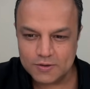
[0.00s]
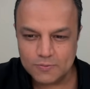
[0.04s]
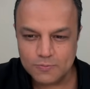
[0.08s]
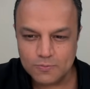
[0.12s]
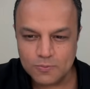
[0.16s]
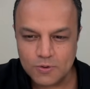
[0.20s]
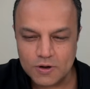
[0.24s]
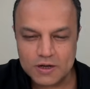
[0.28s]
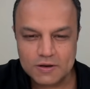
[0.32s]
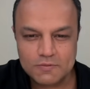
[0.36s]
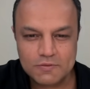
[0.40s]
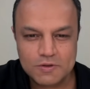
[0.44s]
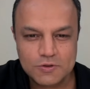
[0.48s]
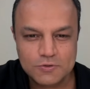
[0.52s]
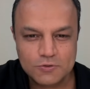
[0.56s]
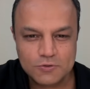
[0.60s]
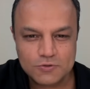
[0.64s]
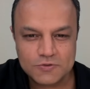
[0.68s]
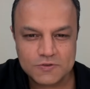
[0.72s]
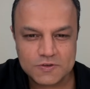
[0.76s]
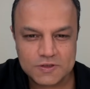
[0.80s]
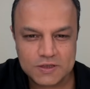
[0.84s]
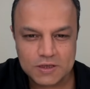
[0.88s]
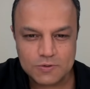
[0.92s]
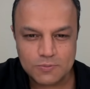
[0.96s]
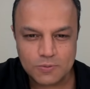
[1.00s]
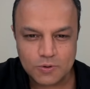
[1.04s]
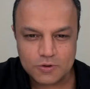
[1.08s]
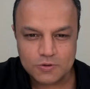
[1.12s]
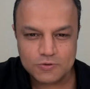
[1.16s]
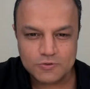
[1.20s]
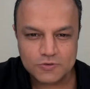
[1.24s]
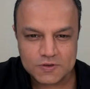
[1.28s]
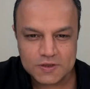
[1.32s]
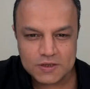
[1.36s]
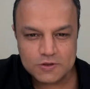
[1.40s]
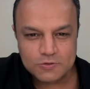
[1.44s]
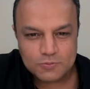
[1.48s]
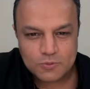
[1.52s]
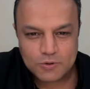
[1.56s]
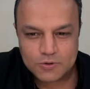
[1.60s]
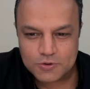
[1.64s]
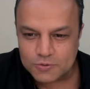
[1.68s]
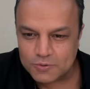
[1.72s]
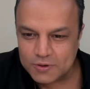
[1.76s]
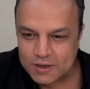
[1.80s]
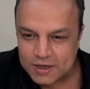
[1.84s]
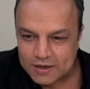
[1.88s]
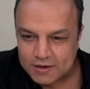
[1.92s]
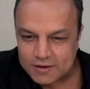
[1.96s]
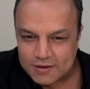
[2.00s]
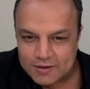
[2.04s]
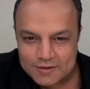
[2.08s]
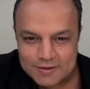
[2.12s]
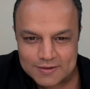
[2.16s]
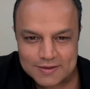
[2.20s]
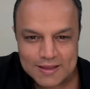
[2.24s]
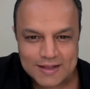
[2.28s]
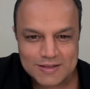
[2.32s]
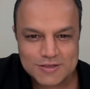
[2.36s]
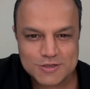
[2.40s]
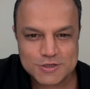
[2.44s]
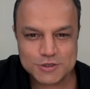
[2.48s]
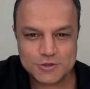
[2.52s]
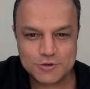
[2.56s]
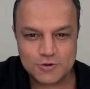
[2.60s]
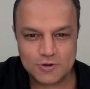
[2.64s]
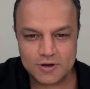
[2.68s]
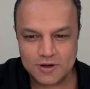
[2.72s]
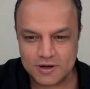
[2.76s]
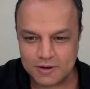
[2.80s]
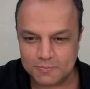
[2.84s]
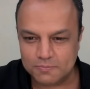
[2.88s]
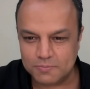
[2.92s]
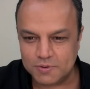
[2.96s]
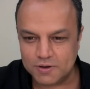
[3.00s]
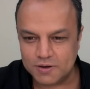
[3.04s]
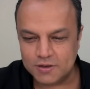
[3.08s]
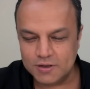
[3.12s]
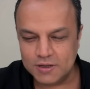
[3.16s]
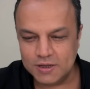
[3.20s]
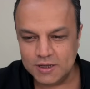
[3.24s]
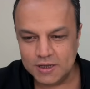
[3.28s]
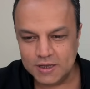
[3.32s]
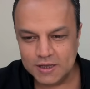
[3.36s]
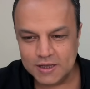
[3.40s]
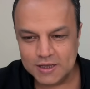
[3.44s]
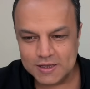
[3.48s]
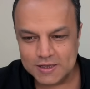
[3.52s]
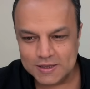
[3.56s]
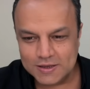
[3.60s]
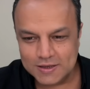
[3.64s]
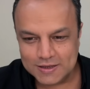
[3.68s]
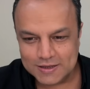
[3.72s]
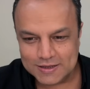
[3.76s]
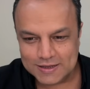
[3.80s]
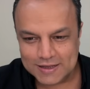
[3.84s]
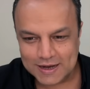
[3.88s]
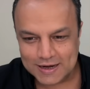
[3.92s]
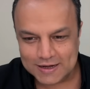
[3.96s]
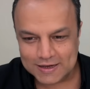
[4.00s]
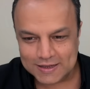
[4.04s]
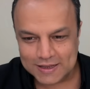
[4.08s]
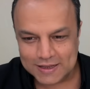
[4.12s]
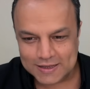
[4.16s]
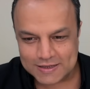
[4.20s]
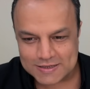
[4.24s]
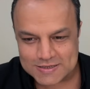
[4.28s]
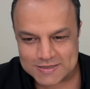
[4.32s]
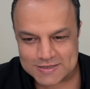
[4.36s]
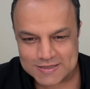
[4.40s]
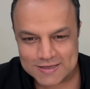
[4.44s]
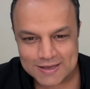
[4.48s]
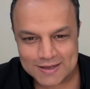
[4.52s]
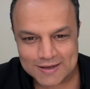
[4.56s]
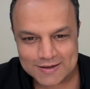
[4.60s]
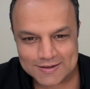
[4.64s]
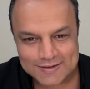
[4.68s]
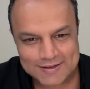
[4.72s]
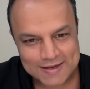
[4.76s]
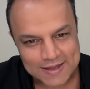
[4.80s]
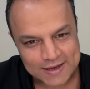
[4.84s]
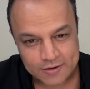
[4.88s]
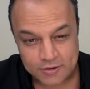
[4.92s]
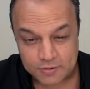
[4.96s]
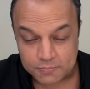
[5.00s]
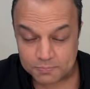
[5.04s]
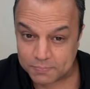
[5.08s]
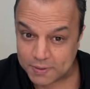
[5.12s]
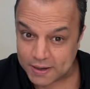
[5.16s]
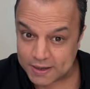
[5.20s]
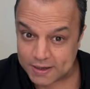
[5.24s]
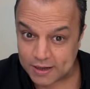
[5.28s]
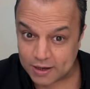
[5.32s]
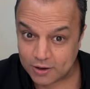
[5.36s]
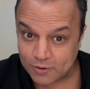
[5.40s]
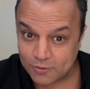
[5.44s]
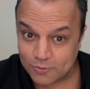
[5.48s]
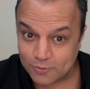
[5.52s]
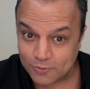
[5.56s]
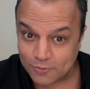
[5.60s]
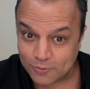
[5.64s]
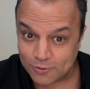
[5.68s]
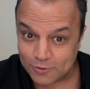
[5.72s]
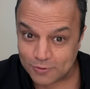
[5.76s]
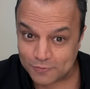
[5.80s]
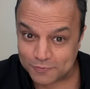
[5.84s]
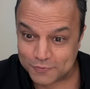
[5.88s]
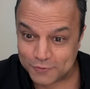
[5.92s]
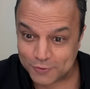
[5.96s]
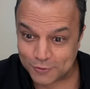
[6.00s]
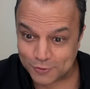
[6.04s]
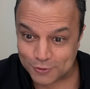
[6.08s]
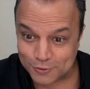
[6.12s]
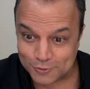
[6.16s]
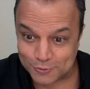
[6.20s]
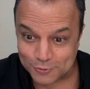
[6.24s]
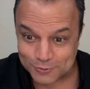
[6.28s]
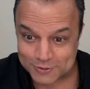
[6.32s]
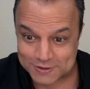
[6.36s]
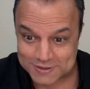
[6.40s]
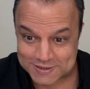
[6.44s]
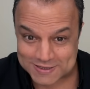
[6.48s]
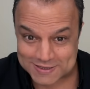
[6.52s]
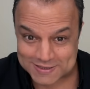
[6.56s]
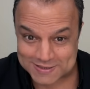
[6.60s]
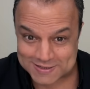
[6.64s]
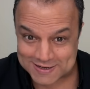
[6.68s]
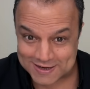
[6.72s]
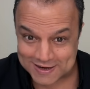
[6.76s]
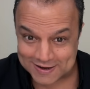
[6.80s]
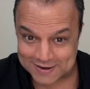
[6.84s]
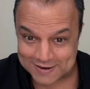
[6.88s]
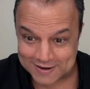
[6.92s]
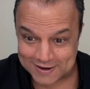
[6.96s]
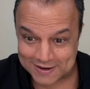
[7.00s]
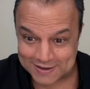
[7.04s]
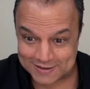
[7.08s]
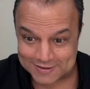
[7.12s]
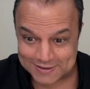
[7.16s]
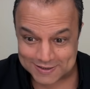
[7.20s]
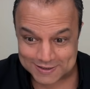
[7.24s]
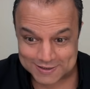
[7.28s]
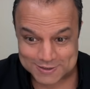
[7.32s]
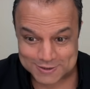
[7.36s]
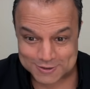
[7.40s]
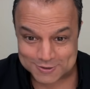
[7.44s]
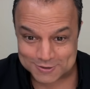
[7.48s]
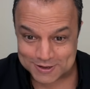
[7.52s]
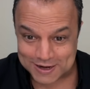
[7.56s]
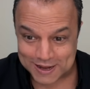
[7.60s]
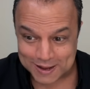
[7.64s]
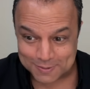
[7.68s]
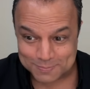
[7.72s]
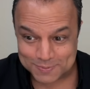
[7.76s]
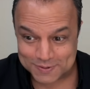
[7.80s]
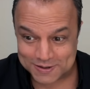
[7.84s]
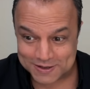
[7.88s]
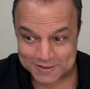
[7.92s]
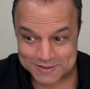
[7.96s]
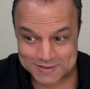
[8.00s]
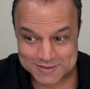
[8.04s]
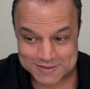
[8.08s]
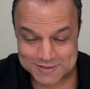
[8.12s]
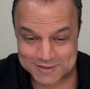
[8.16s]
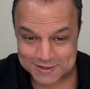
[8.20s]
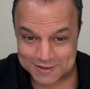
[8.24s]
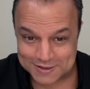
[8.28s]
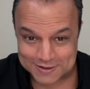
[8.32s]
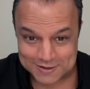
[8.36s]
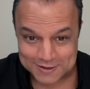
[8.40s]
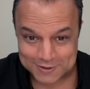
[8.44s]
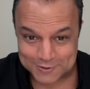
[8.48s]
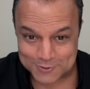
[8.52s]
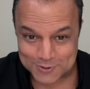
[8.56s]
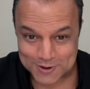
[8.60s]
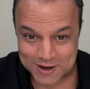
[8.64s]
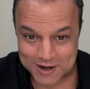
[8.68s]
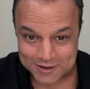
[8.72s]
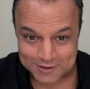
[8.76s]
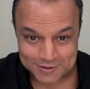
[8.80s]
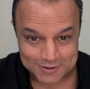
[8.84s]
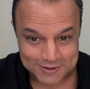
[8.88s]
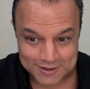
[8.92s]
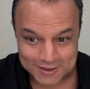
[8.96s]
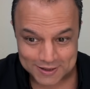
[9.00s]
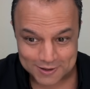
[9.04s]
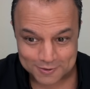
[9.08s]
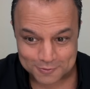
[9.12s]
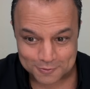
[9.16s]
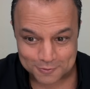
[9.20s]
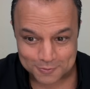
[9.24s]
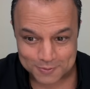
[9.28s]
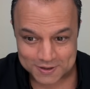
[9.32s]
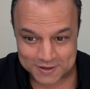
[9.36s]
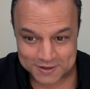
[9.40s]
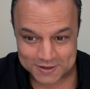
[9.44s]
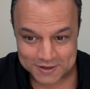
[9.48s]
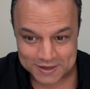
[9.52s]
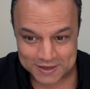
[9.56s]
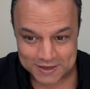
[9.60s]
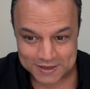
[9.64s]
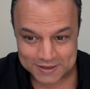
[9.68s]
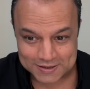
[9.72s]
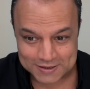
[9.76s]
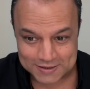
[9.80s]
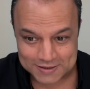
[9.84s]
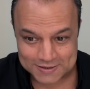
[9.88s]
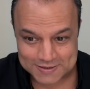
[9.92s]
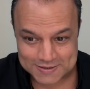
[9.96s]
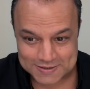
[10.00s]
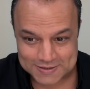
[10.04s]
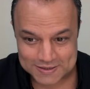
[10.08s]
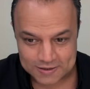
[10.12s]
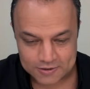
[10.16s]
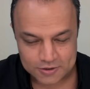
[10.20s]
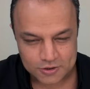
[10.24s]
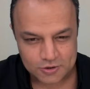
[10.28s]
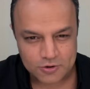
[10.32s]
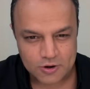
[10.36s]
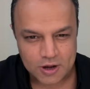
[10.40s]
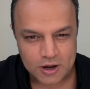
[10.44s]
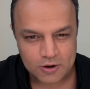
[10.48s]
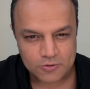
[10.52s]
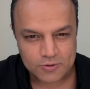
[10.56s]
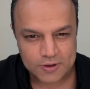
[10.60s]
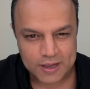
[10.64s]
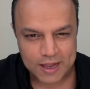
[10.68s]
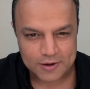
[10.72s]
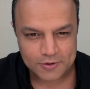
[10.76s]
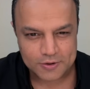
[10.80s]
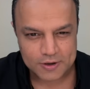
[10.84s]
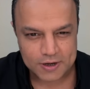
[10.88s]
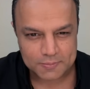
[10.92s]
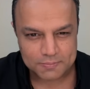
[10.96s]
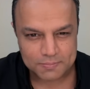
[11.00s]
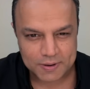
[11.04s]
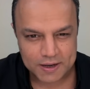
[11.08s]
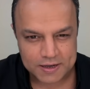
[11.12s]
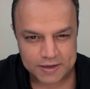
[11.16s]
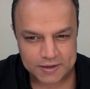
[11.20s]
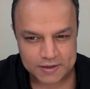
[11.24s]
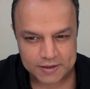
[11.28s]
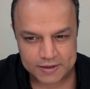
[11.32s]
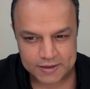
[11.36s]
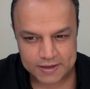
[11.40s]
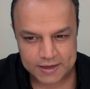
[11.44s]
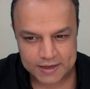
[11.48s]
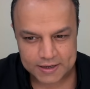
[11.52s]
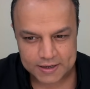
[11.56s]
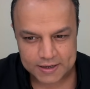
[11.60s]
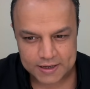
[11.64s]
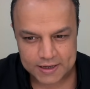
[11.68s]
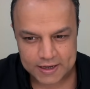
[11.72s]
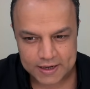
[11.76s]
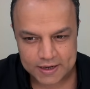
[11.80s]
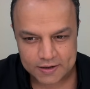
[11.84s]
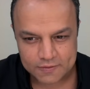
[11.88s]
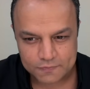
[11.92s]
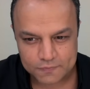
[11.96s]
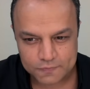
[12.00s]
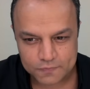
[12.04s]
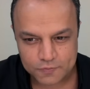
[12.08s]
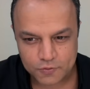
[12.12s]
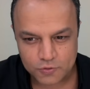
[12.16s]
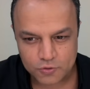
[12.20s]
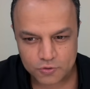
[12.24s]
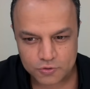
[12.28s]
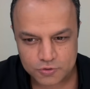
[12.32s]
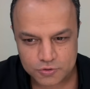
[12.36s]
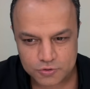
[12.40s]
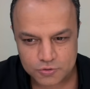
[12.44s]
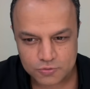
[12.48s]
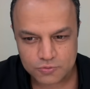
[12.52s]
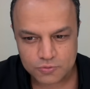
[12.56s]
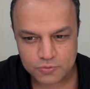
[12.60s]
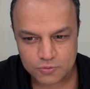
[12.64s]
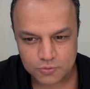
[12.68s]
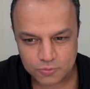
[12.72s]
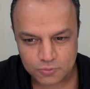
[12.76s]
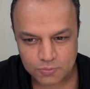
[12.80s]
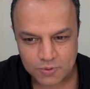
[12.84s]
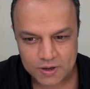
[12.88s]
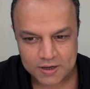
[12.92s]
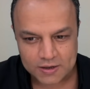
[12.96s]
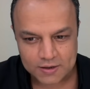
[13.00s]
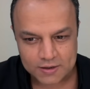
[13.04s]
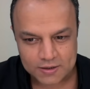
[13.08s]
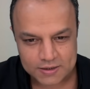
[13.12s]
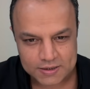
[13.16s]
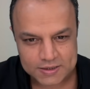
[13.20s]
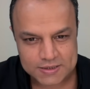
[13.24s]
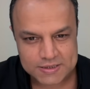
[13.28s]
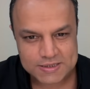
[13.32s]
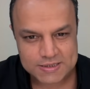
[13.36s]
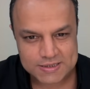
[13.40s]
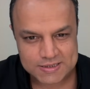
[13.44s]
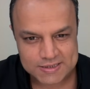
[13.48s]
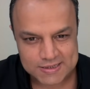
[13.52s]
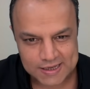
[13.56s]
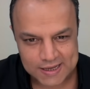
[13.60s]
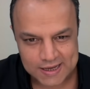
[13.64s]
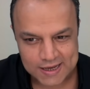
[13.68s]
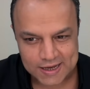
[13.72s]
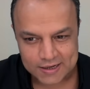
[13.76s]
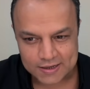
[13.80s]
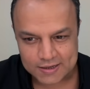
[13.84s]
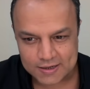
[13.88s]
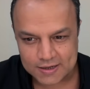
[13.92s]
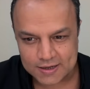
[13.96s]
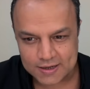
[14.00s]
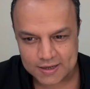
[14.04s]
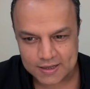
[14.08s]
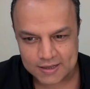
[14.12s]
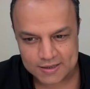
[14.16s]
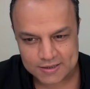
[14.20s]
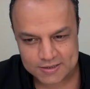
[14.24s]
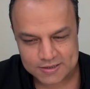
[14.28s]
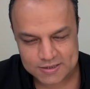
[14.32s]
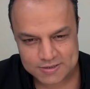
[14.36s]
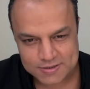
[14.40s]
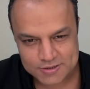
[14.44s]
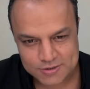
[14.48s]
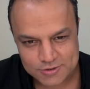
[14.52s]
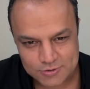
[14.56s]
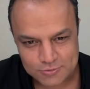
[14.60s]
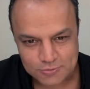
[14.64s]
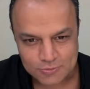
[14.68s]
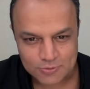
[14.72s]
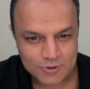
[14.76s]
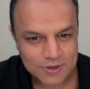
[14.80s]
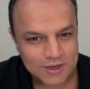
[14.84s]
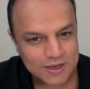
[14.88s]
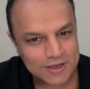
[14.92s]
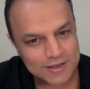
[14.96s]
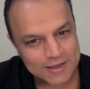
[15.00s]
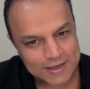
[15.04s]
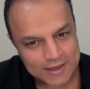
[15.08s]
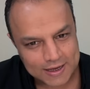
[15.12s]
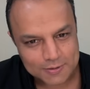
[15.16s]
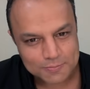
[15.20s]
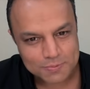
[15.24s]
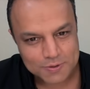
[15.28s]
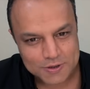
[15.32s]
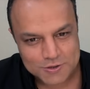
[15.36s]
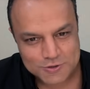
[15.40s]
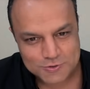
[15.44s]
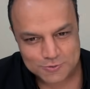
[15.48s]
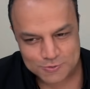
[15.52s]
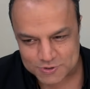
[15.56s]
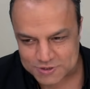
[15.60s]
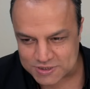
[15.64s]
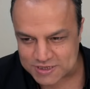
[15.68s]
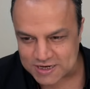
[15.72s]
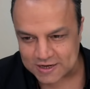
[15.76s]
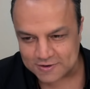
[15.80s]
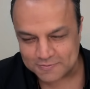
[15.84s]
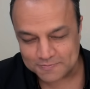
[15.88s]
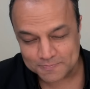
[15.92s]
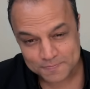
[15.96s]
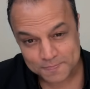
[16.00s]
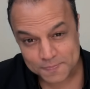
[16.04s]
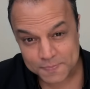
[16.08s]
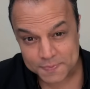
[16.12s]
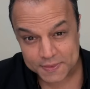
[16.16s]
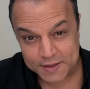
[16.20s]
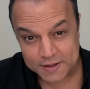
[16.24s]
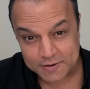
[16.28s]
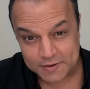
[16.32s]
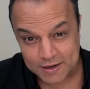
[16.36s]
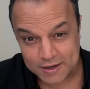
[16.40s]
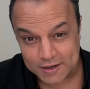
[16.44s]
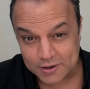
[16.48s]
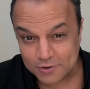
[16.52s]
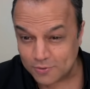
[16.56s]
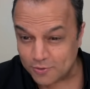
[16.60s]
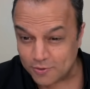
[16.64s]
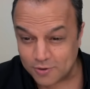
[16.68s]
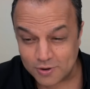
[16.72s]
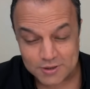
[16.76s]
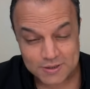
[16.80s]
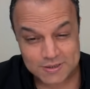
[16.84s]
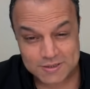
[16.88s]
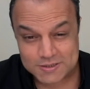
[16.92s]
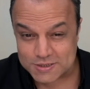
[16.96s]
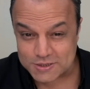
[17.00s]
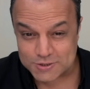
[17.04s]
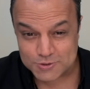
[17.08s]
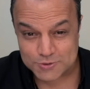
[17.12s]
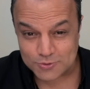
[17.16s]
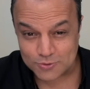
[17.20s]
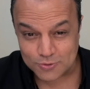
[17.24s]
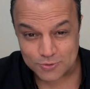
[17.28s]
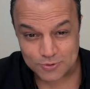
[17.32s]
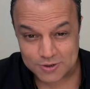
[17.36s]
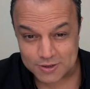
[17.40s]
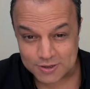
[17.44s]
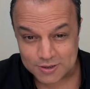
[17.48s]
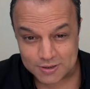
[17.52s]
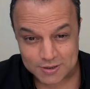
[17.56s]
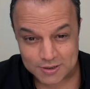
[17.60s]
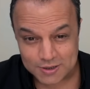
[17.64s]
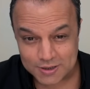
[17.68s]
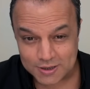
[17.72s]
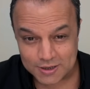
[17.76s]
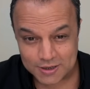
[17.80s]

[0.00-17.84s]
Whatever you see is what you get. That's your number. That is 10. By now, all of you all know this is 10, right? This should happen instantly. You can't think over it. This is, you know how to calculate binary, right? 8, 4, 2, 1. This is 8 and this is 2. 8 plus 2 is 10, right? All this is oral.